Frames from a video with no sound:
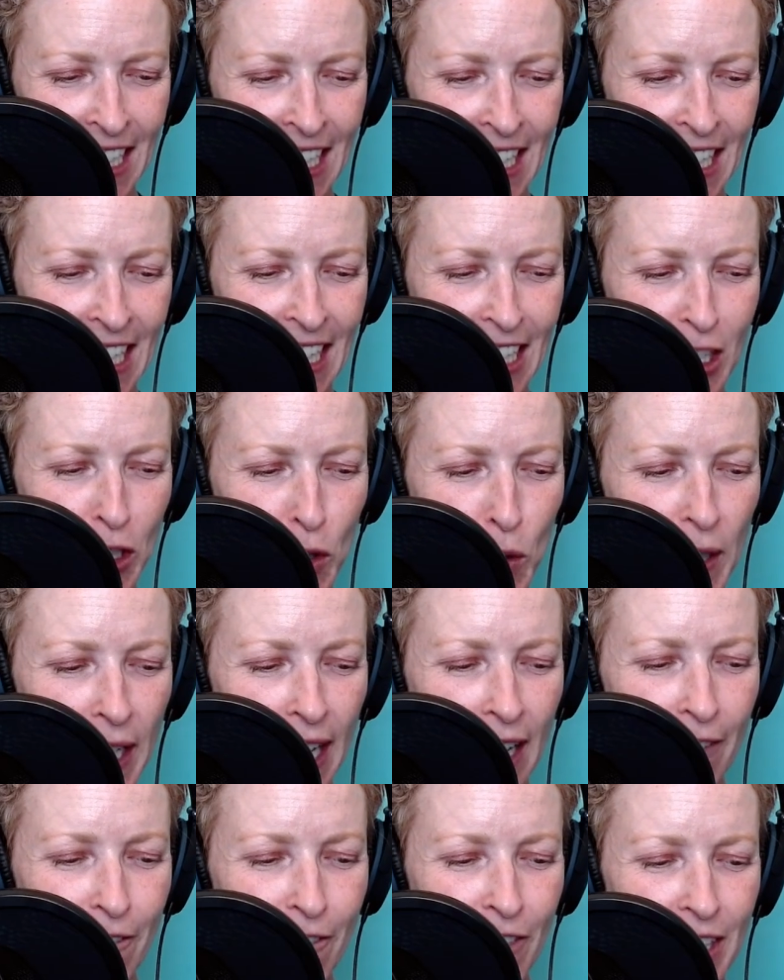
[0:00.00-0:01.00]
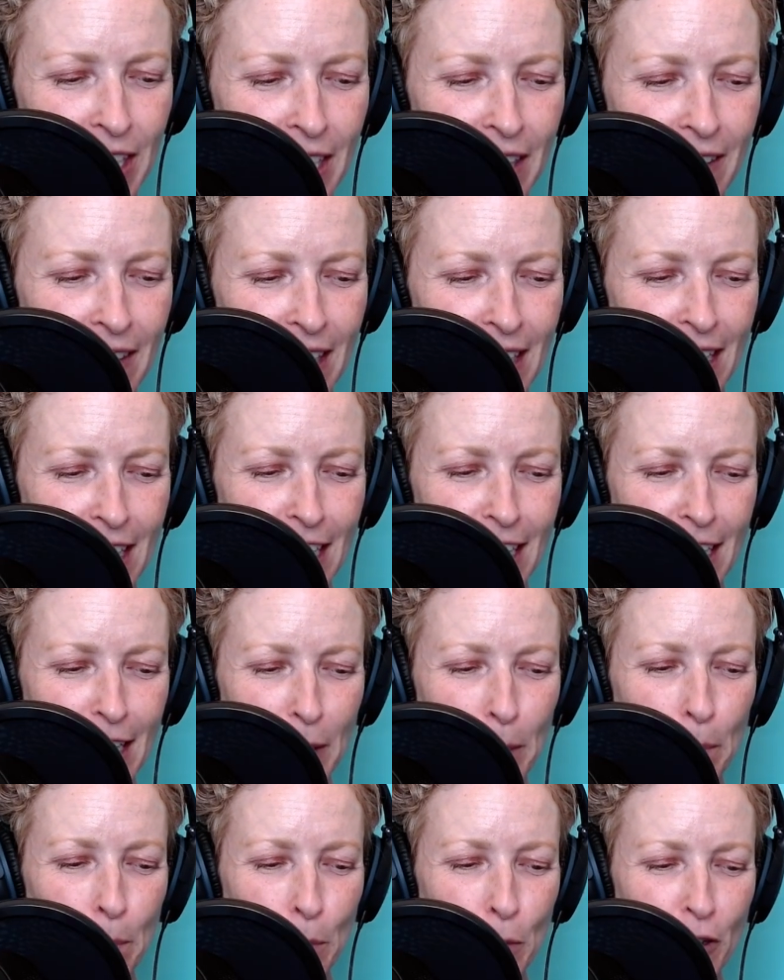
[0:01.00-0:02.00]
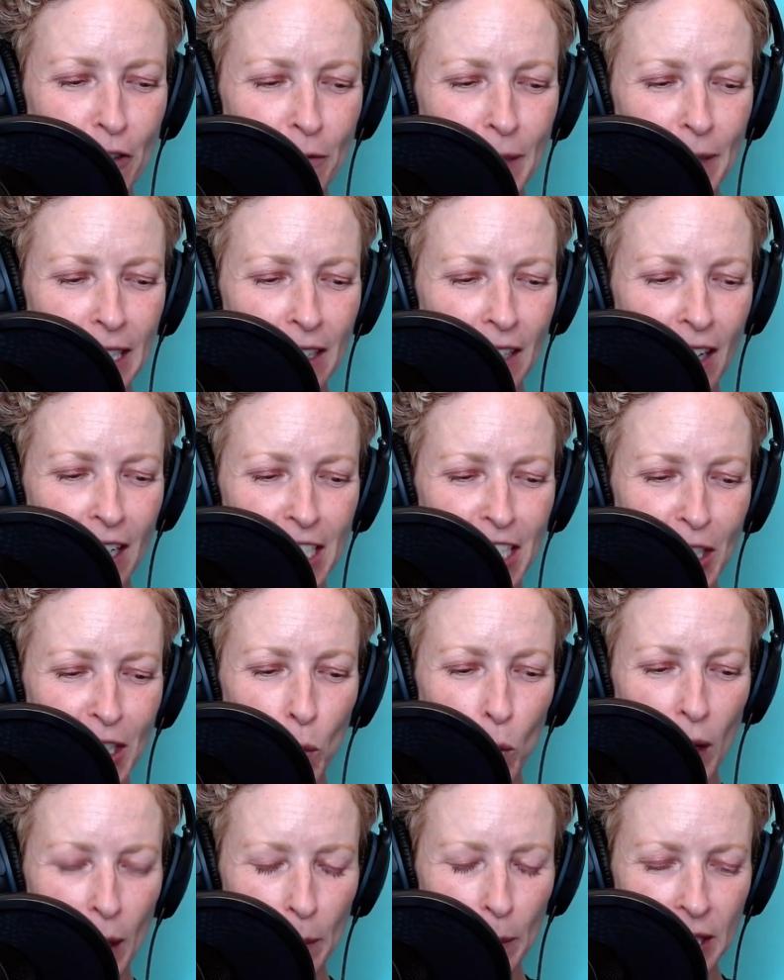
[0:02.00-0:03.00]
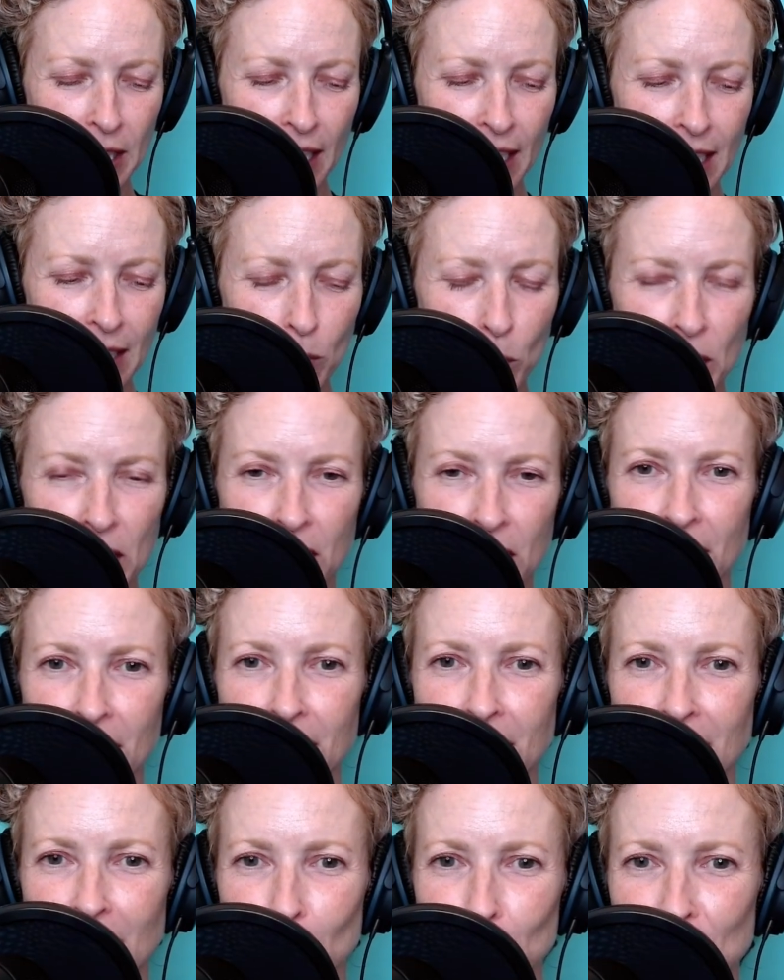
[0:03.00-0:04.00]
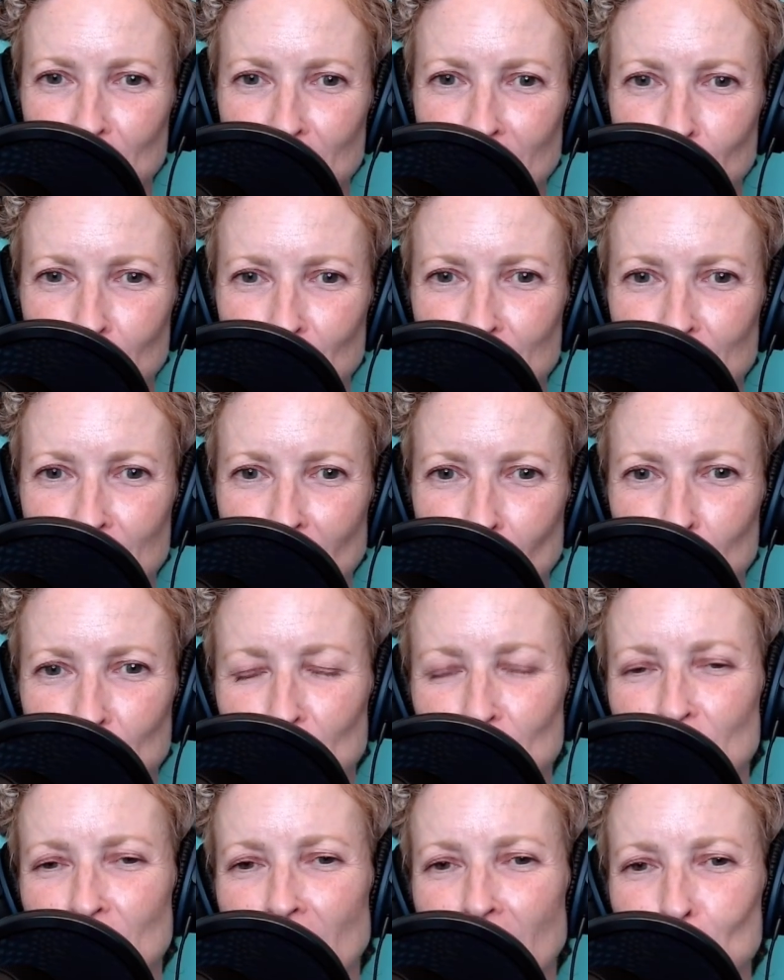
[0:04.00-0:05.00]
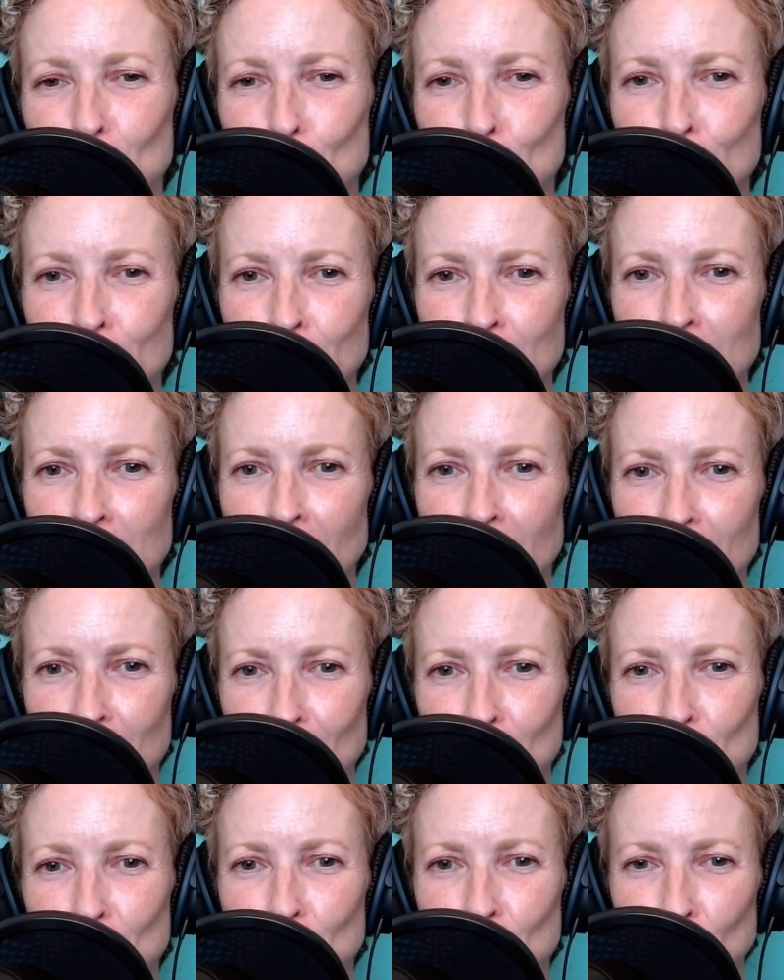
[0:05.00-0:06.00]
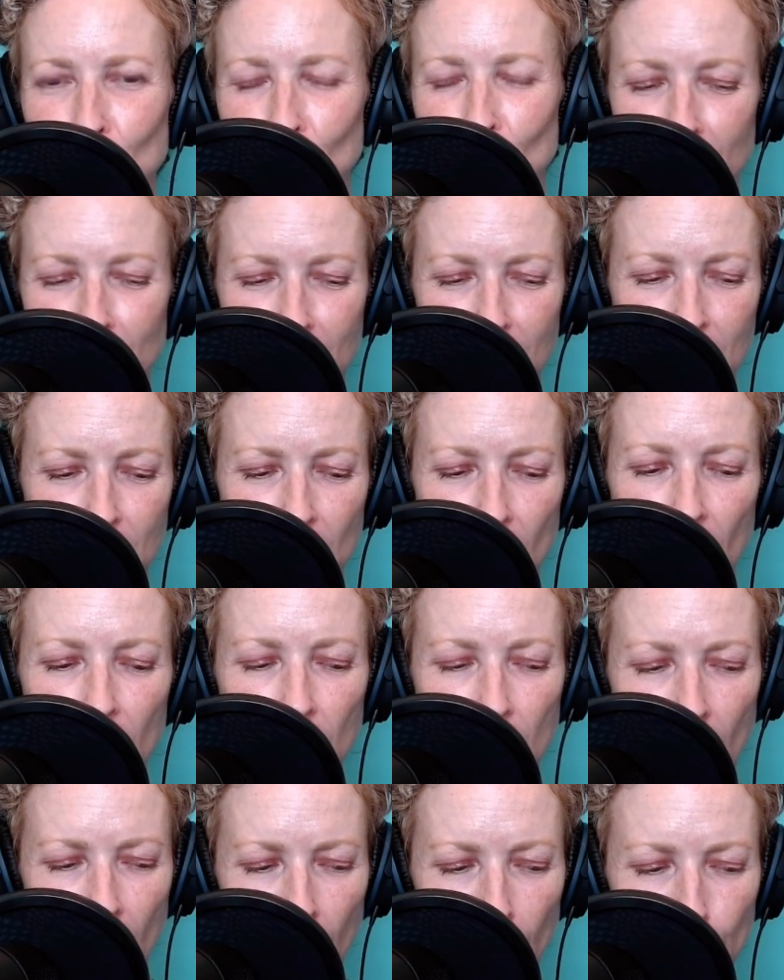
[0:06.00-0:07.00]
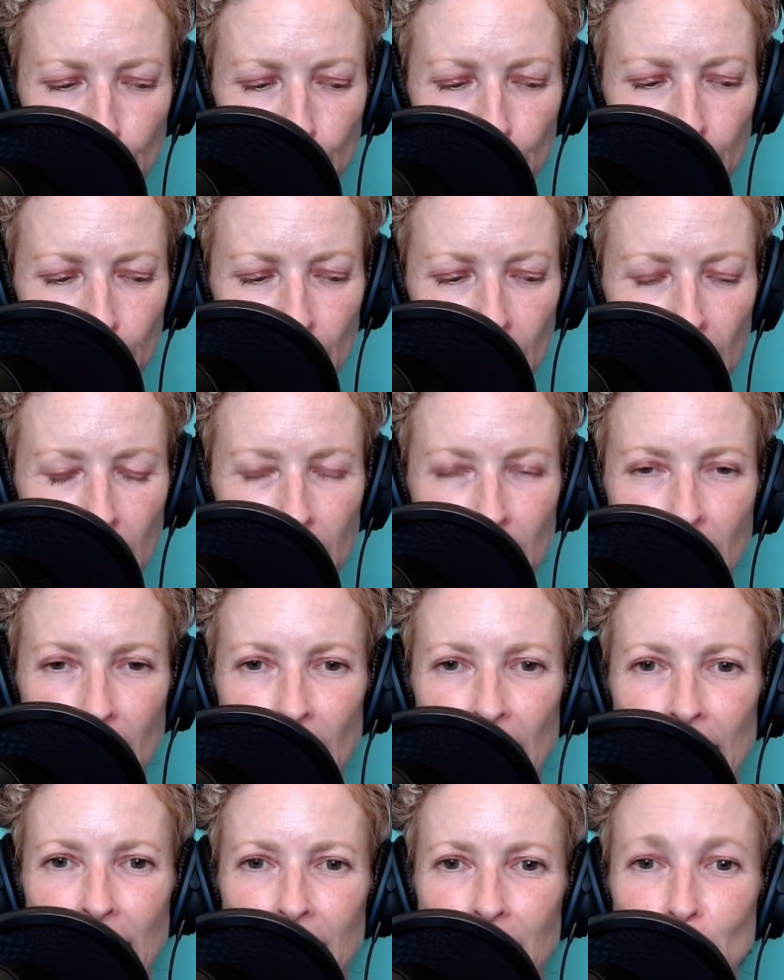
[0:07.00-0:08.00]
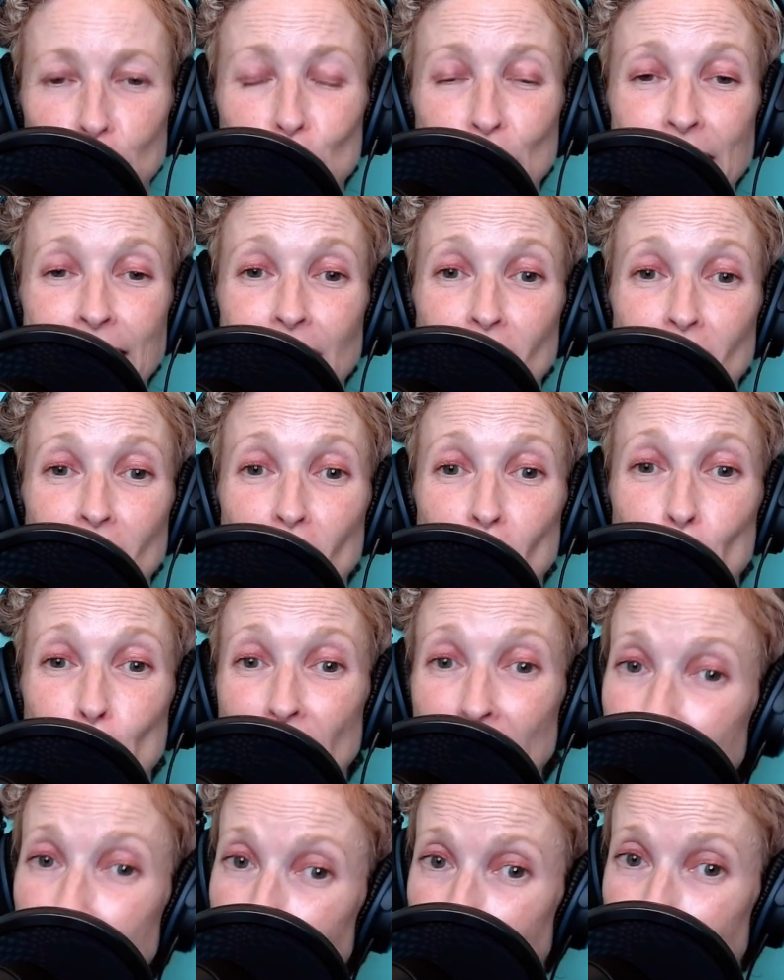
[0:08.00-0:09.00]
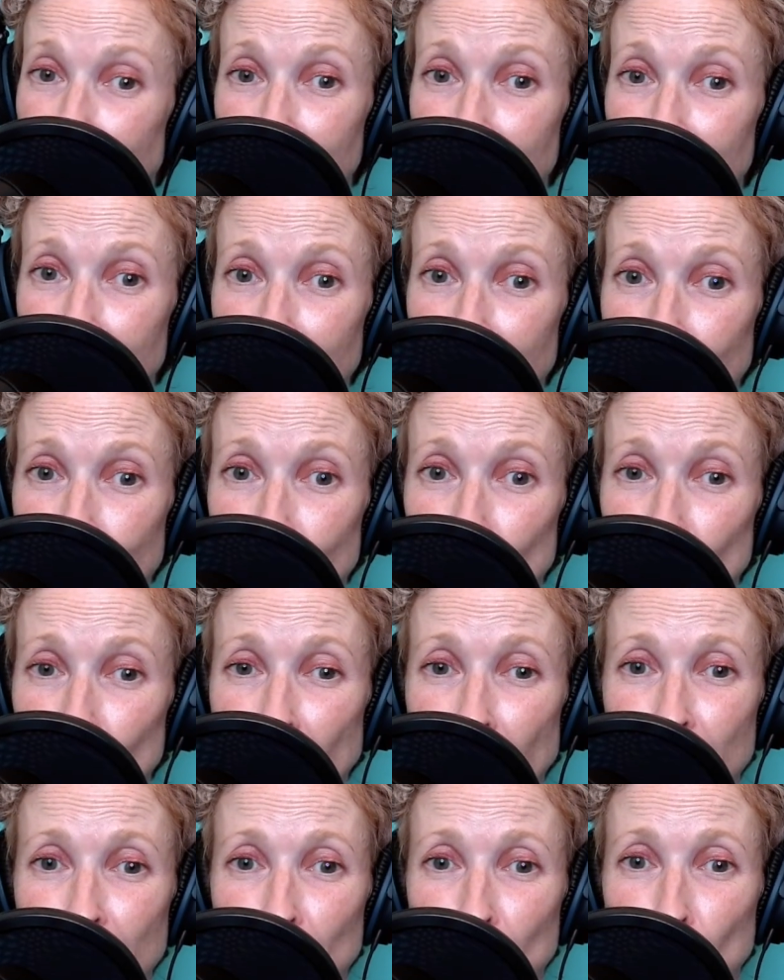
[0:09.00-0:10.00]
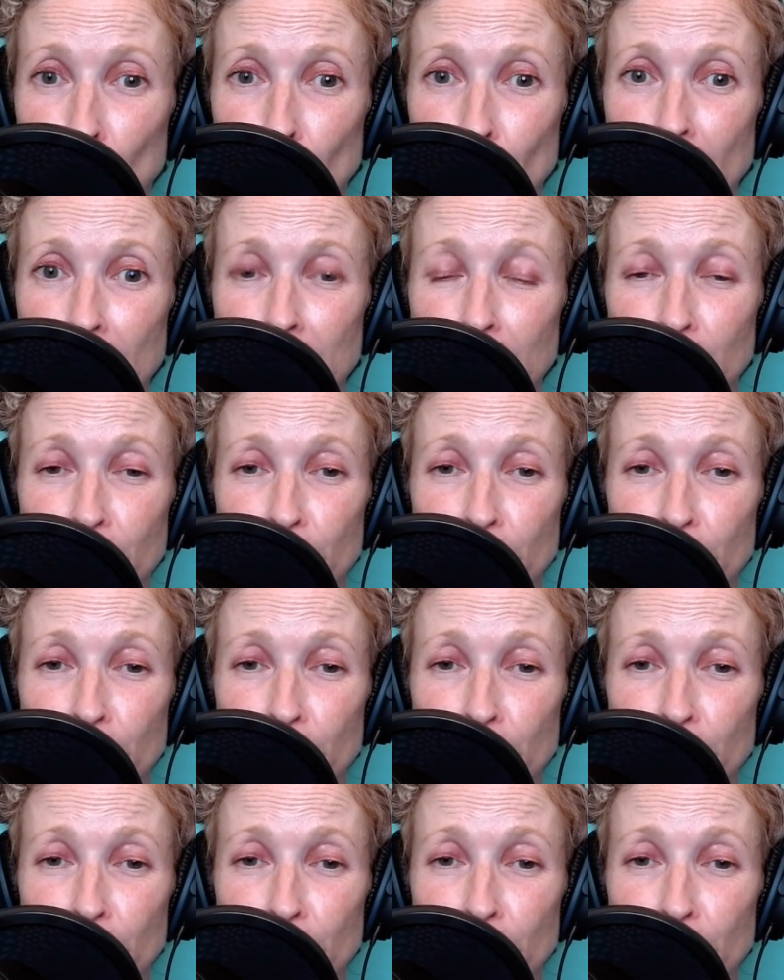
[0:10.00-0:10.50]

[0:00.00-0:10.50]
You can visit the Movement Logic website, which is www.movementlogictutorials.com. And you can get on our mailing list if you're not there already